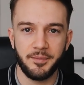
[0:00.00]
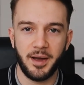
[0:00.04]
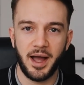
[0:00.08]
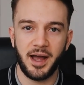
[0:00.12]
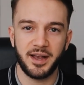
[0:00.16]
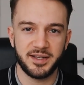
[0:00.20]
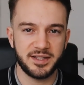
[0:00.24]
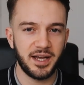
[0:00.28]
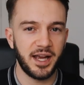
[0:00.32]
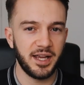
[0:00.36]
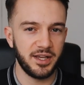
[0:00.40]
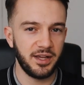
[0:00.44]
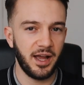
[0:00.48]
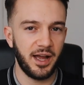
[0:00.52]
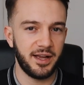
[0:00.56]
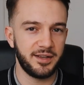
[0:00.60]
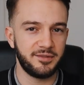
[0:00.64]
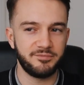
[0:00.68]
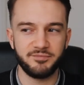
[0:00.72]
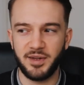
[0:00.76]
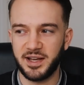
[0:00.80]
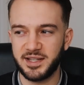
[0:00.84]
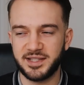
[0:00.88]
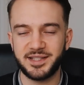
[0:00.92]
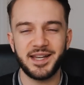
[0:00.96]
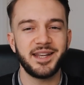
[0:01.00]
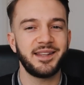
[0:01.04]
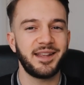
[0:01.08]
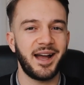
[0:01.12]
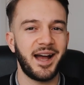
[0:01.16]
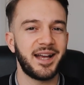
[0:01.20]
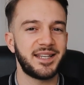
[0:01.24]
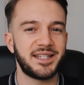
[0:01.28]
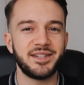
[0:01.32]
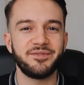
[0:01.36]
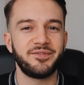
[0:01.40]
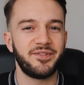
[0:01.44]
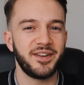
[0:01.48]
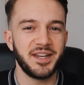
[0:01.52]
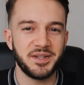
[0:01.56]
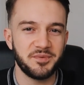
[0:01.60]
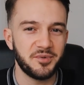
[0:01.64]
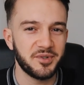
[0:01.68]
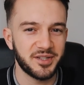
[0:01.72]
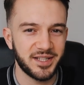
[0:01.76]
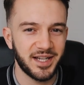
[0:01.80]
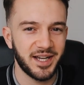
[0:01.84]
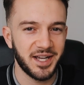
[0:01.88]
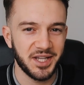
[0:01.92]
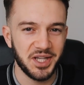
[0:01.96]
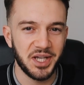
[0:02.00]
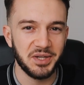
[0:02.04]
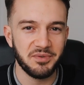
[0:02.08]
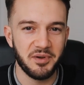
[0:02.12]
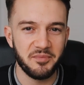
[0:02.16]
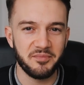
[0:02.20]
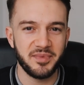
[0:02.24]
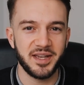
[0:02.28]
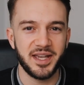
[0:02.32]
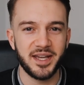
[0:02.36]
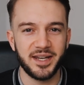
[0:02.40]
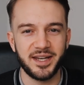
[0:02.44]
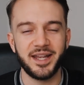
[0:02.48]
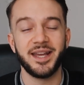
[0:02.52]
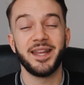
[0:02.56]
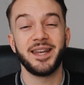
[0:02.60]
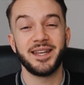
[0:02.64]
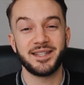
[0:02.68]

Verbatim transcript: I say that as if Facebook's like a human being.